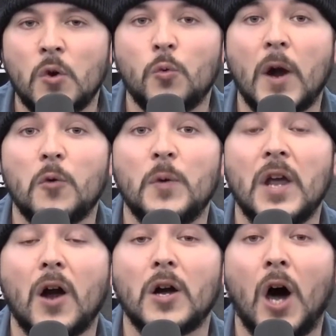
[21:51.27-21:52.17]
where we
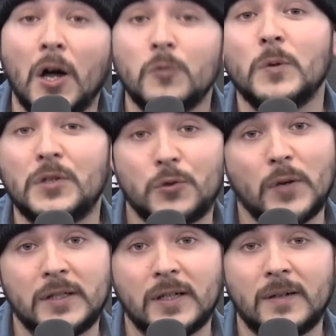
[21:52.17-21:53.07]
are
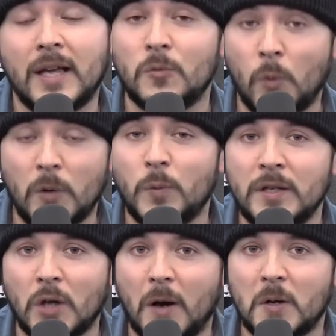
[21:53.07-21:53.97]
unrestricted in what
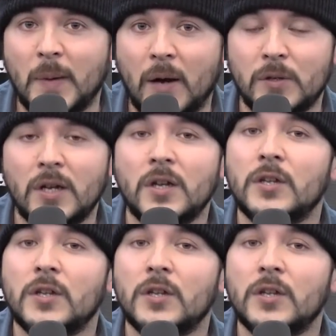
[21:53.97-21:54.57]
we talk about,